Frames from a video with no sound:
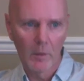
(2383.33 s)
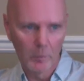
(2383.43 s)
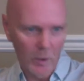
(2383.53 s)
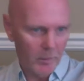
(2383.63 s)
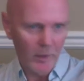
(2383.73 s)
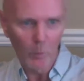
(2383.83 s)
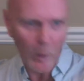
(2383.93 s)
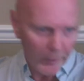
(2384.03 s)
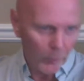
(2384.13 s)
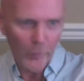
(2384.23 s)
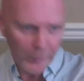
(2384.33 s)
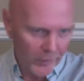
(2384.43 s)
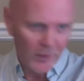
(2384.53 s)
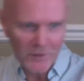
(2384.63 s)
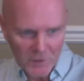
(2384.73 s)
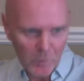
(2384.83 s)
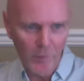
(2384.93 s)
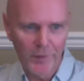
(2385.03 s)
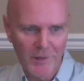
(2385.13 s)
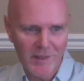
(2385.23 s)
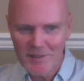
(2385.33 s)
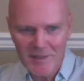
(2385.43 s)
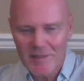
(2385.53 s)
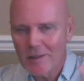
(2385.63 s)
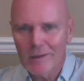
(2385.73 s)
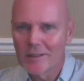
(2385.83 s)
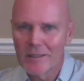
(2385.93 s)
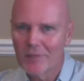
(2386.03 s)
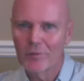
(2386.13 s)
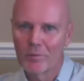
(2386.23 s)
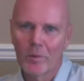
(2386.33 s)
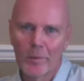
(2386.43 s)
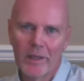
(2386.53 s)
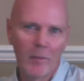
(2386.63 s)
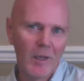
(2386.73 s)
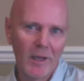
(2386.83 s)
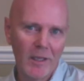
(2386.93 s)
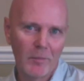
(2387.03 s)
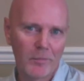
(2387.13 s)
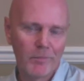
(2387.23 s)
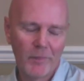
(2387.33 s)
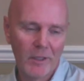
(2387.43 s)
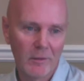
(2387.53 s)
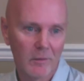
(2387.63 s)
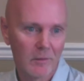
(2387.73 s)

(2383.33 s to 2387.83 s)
book by 1 author, 2 authors. It's just subtly different from the MLA, you know.